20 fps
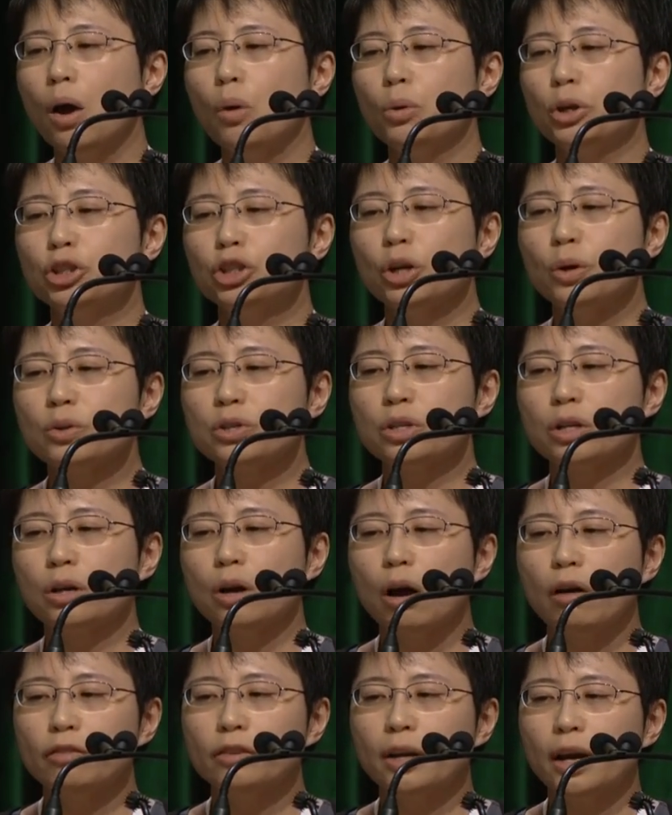We chose the
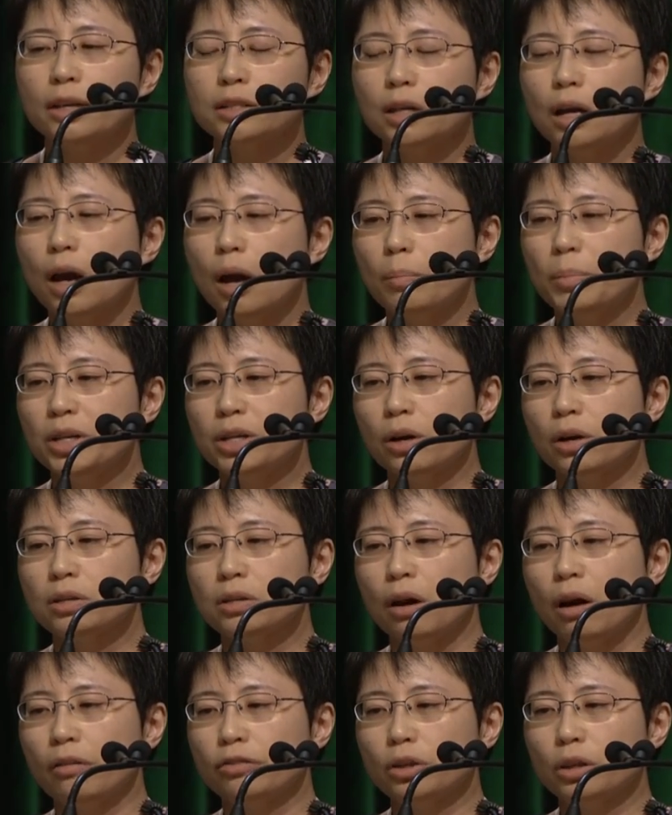ConvNet
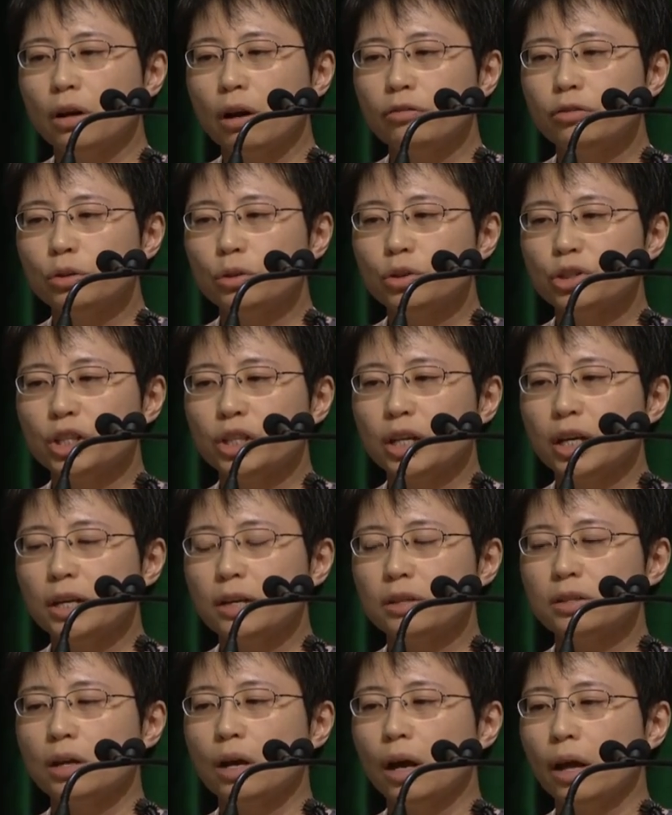because of the convolution
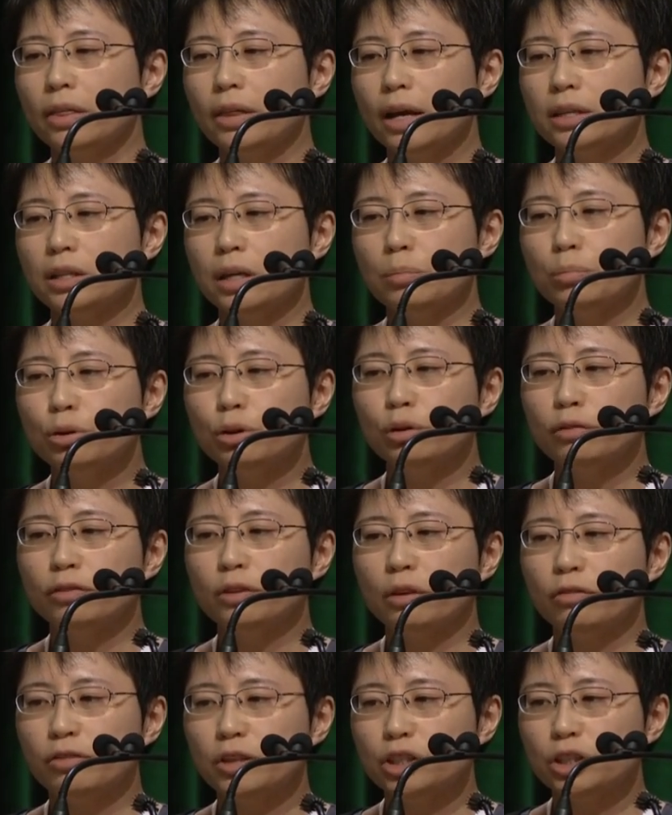layers that improve
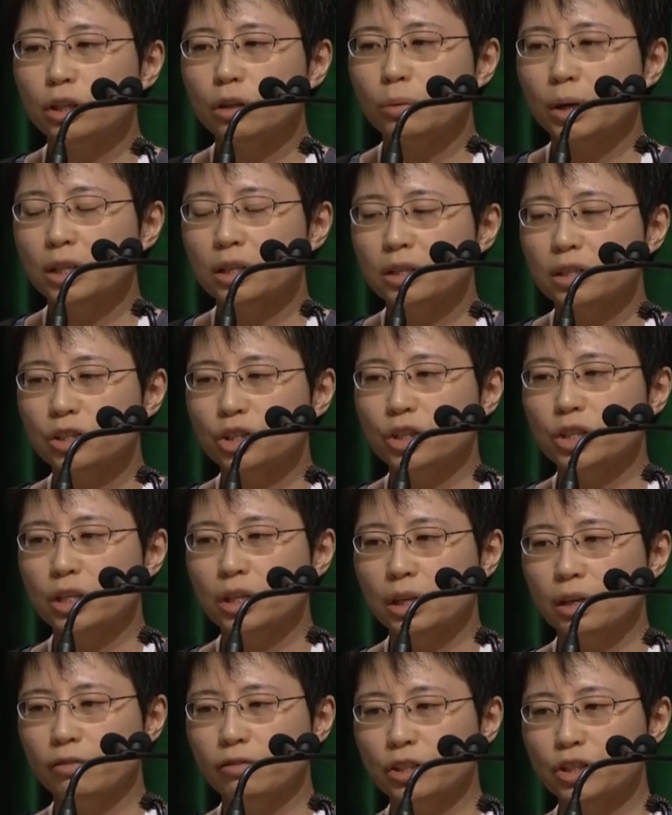the feature recognition
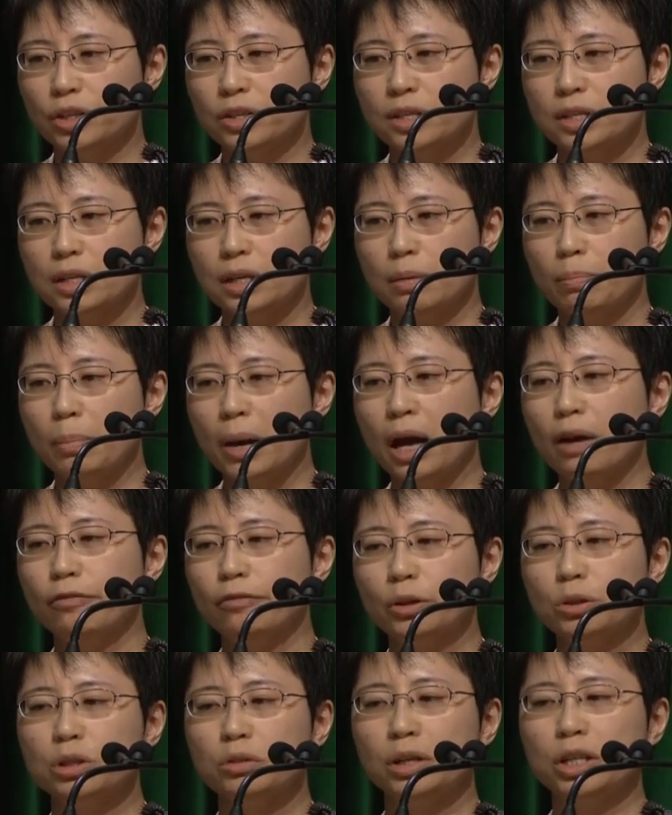efficiency by
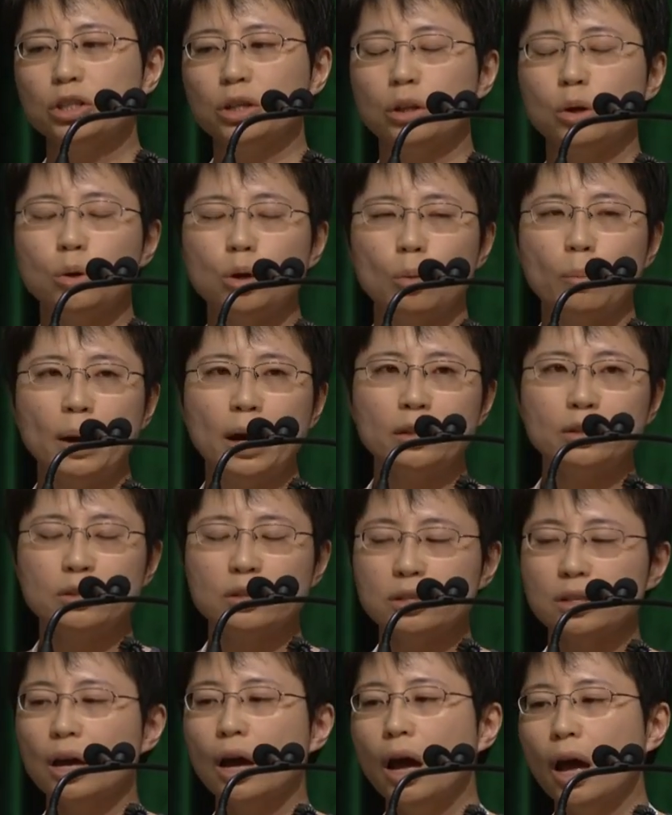filtering the local
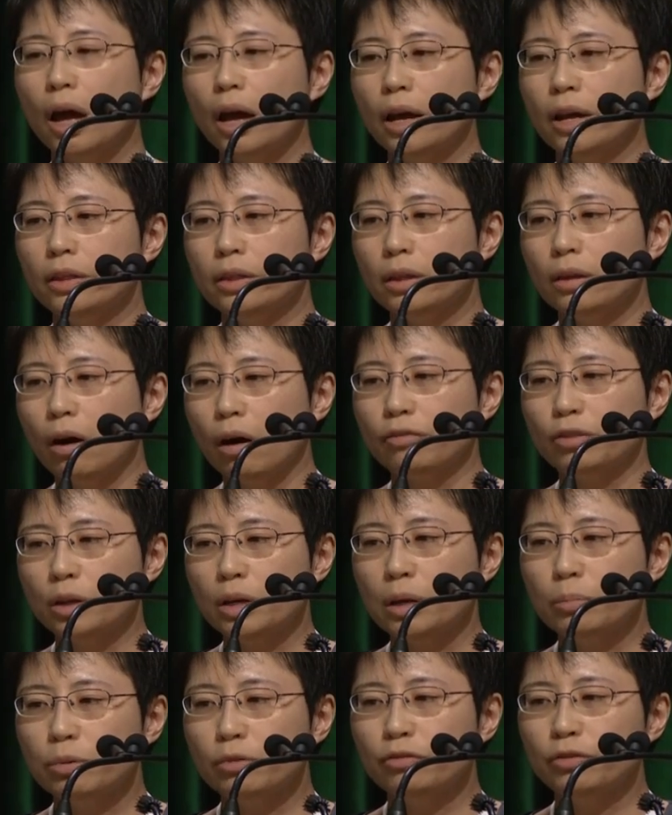patterns of
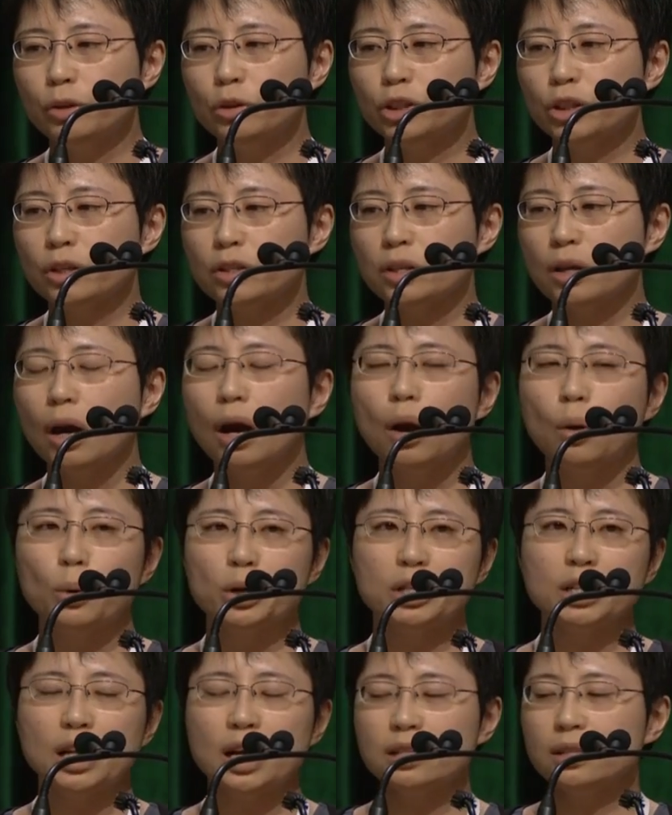the input features
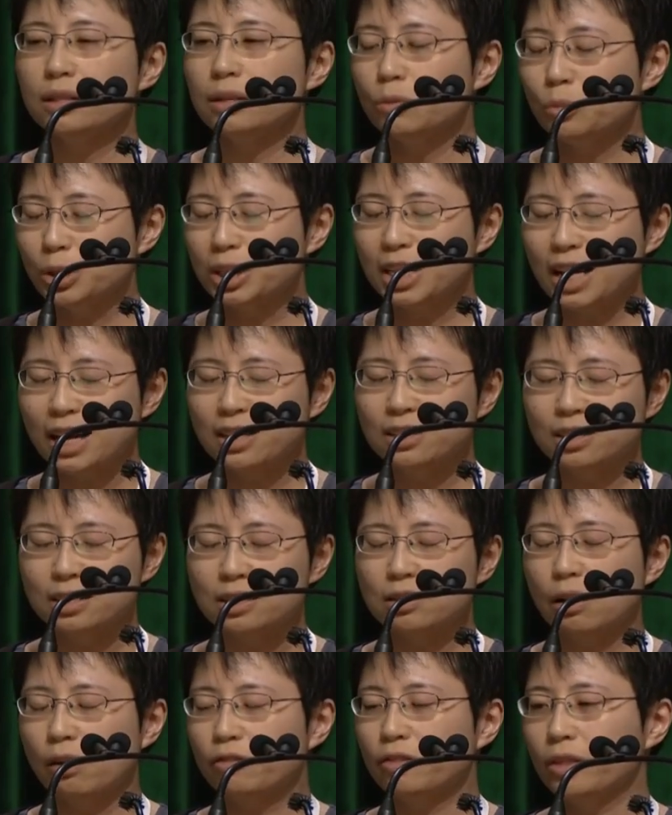
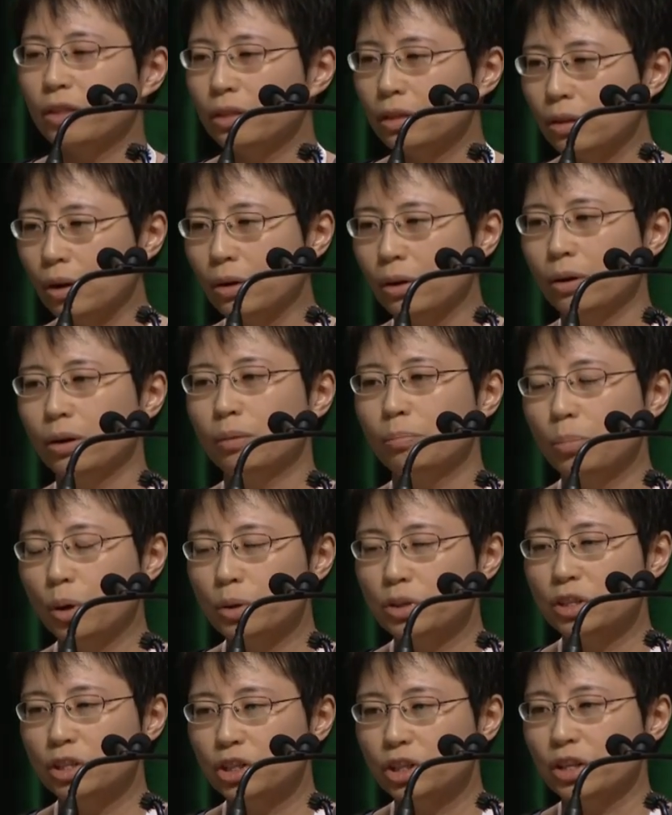regardless of the
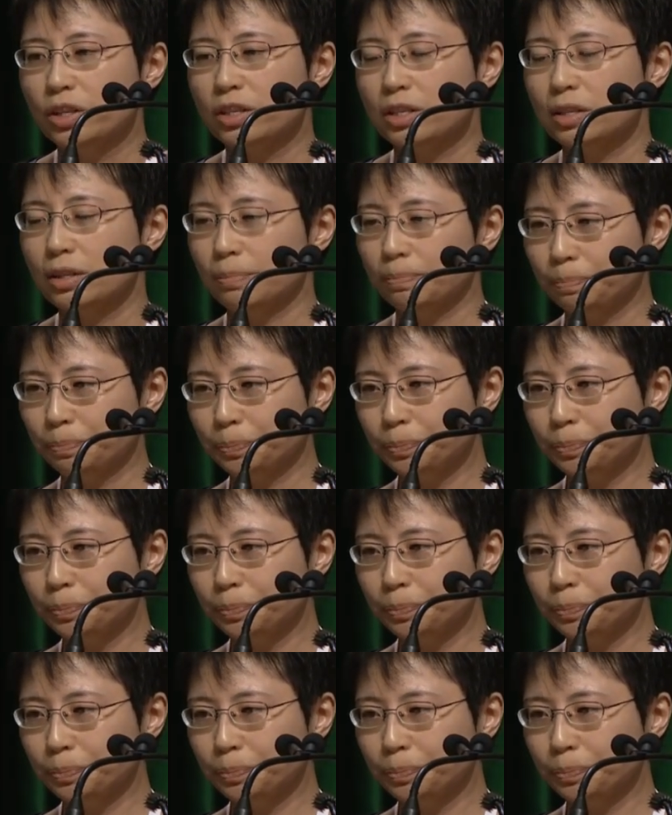positions.